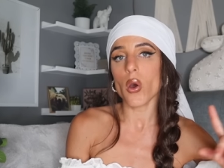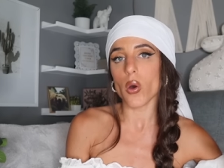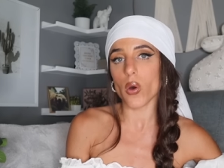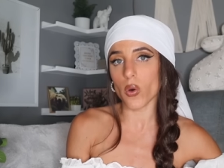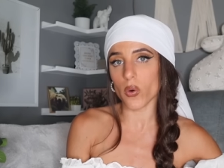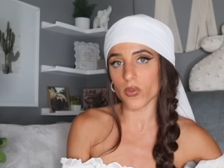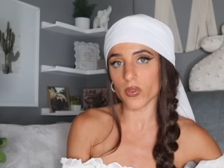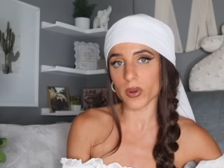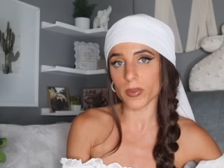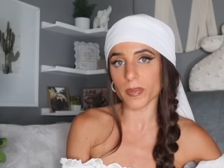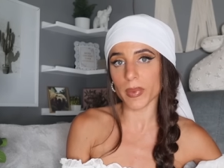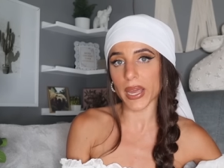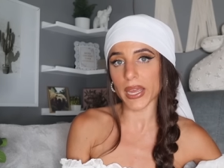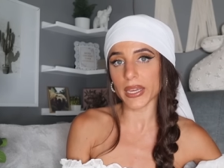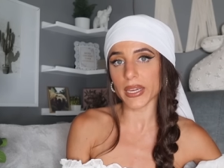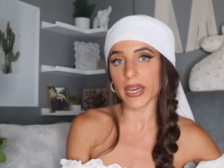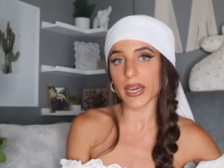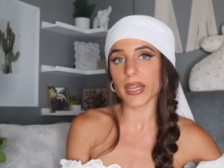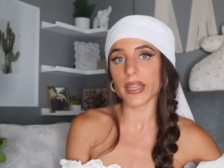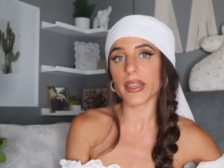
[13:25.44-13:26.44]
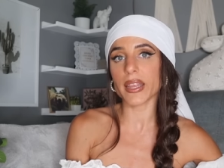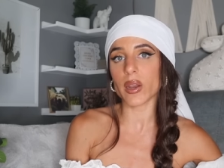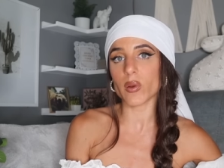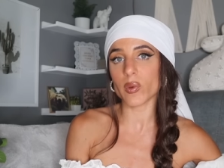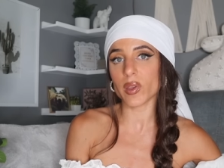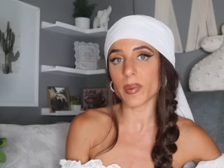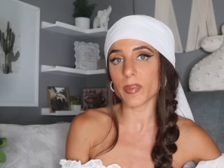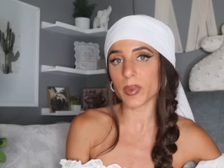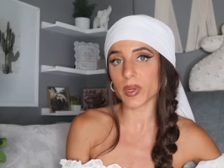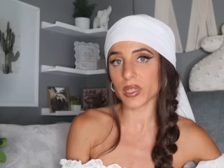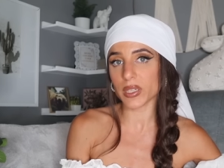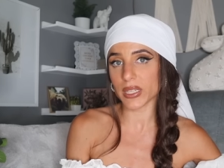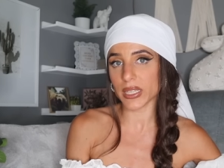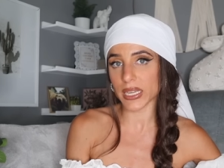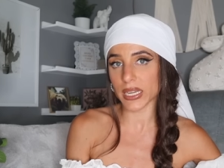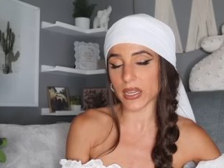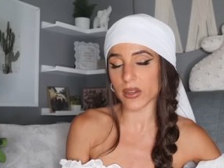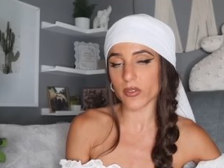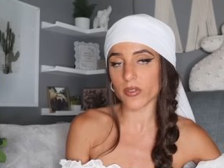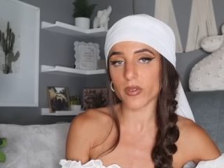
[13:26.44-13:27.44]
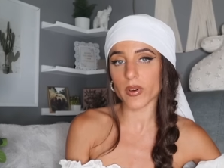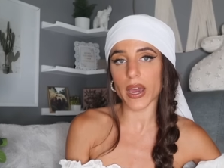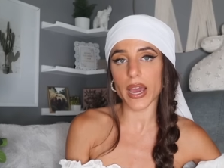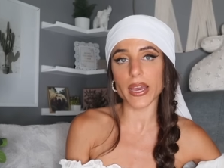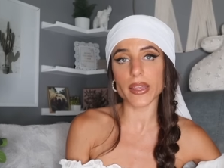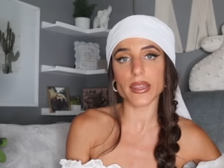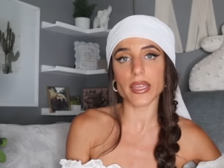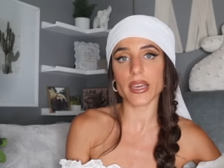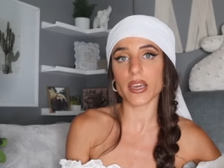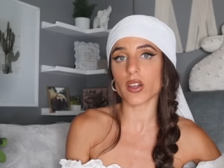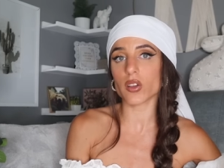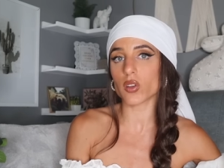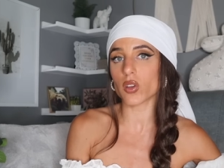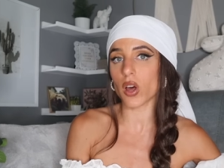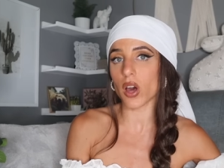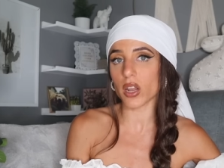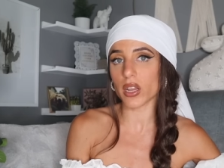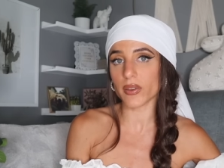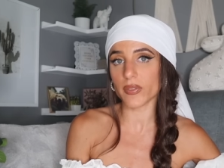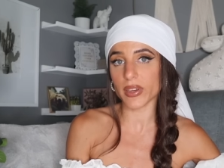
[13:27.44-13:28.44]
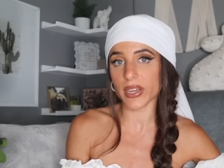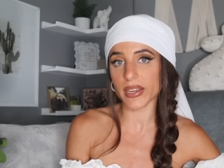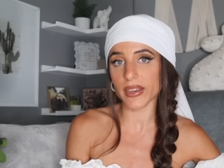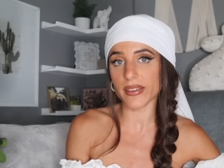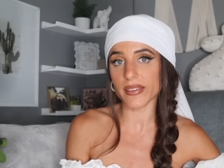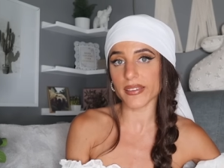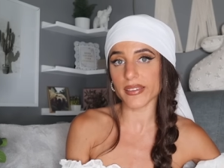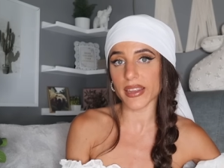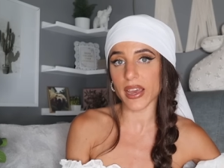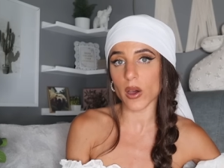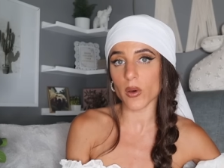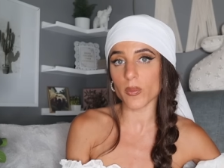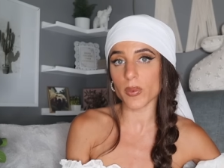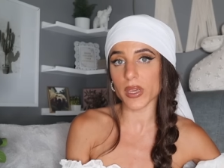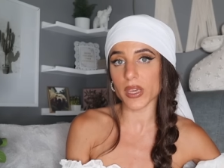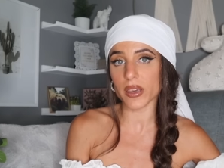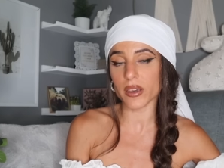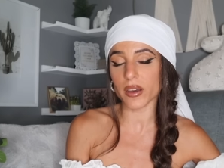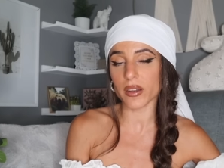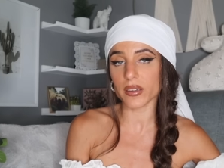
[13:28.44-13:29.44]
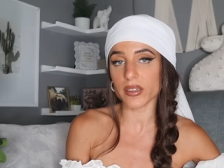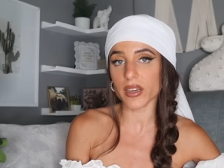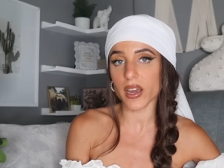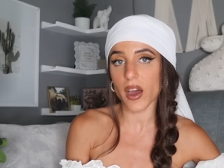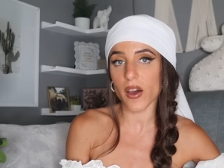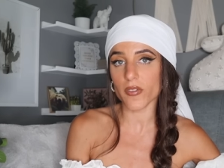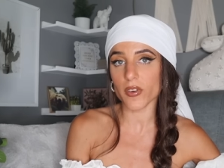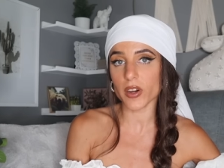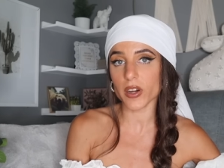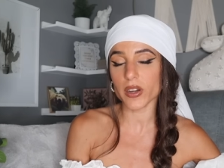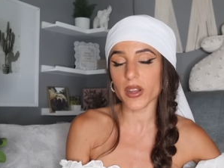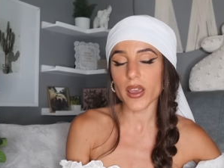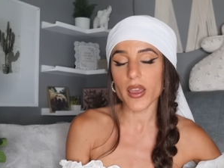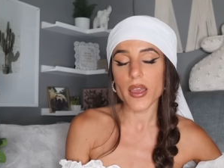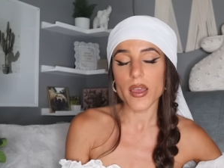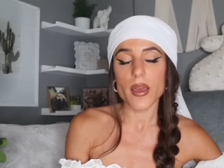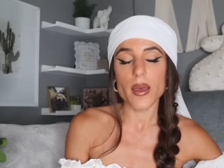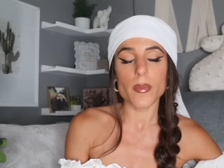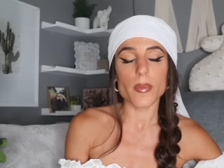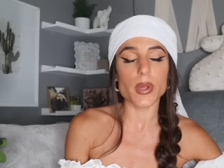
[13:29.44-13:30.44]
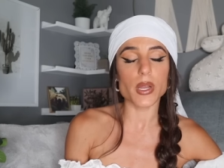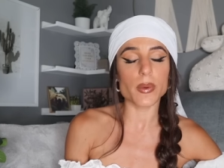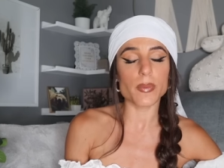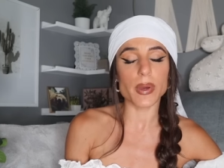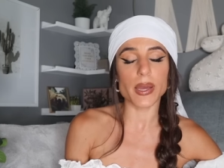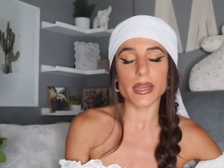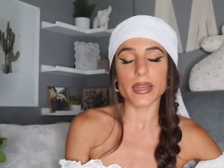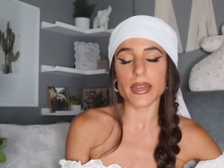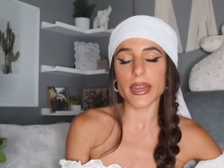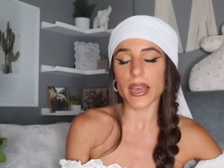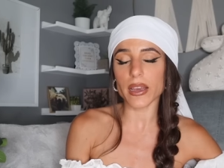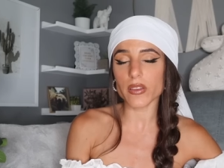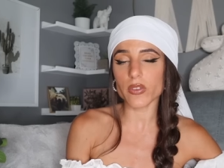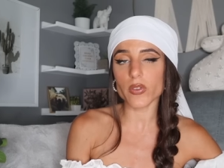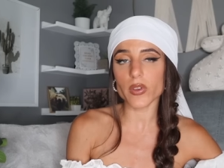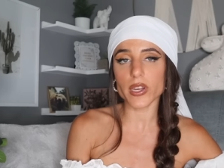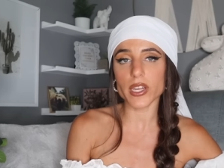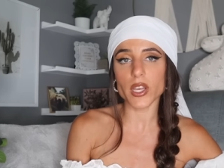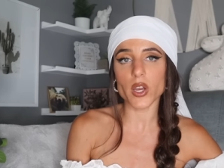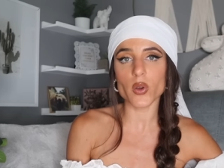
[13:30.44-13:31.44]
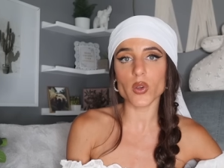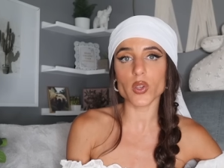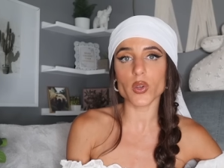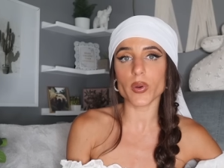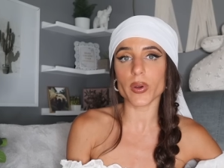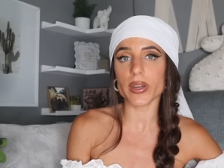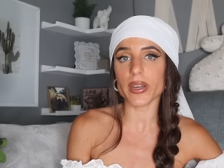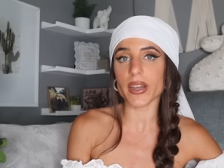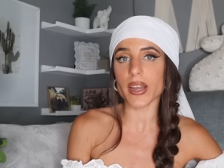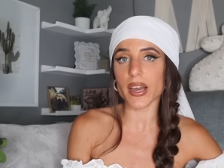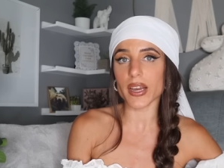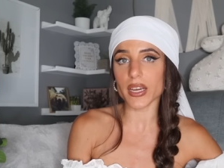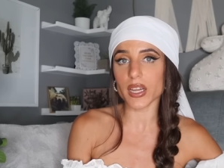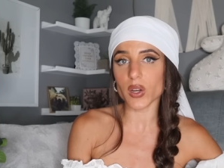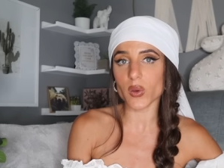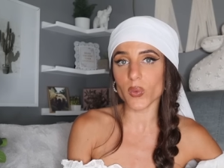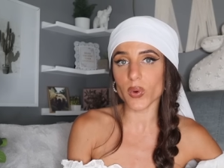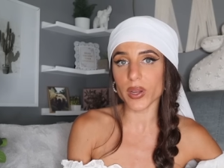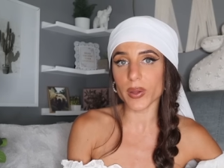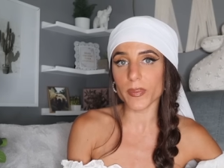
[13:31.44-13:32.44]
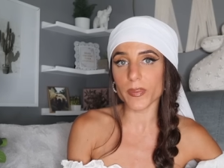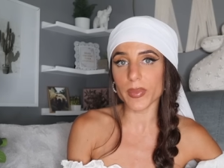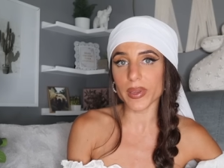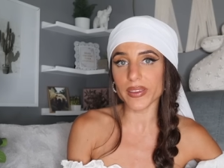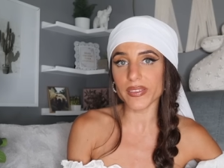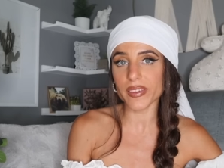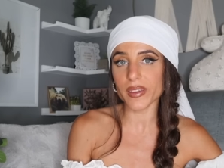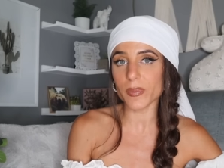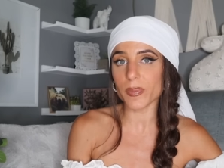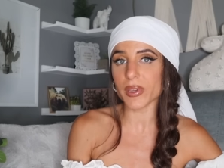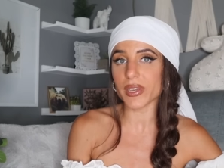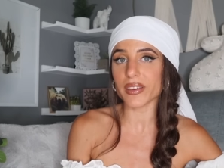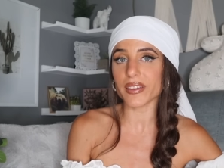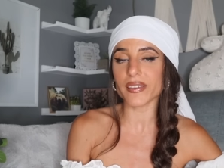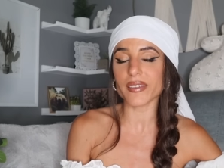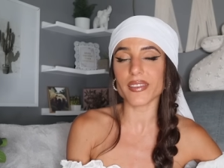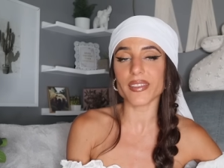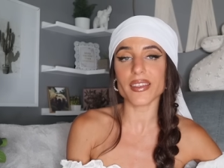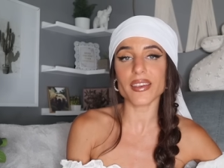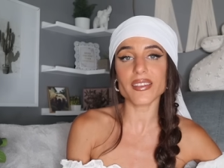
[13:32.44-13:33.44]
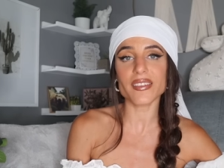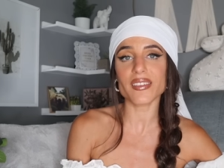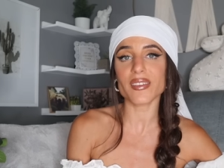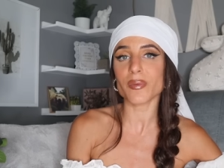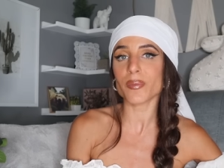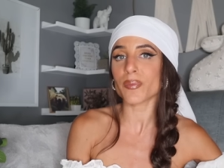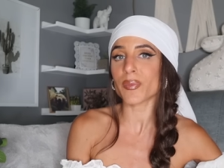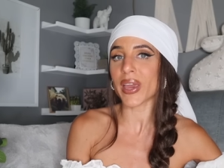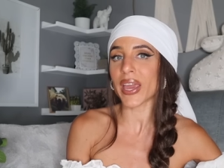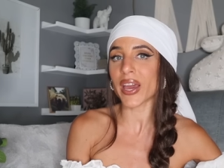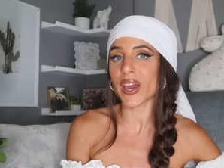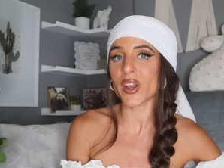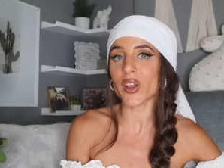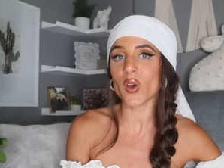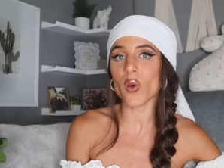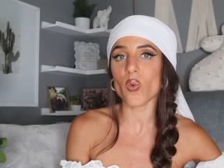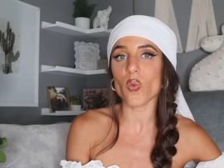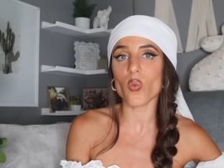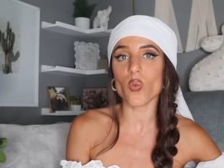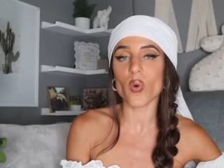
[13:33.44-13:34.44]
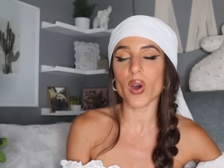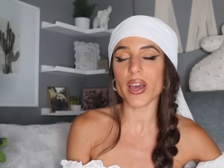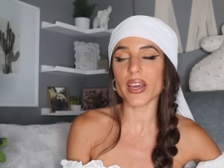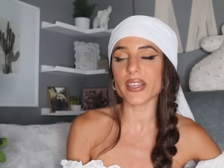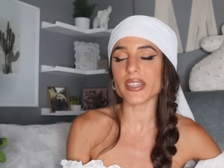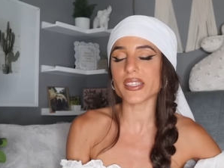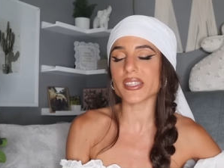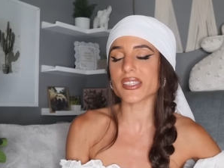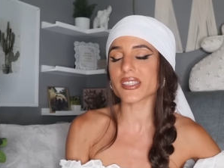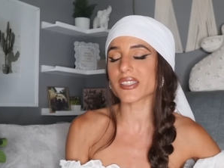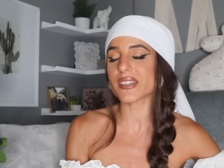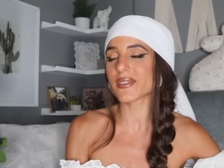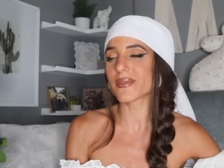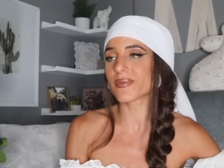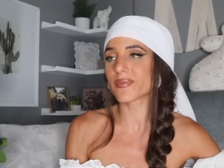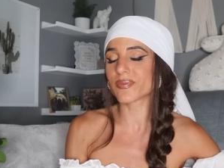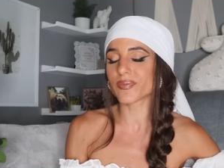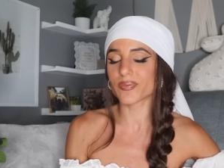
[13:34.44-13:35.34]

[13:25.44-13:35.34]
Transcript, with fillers: over Mica than we believe. I think a lot of it is now being uncovered, but in my next video, you're not going to want to miss it because this man was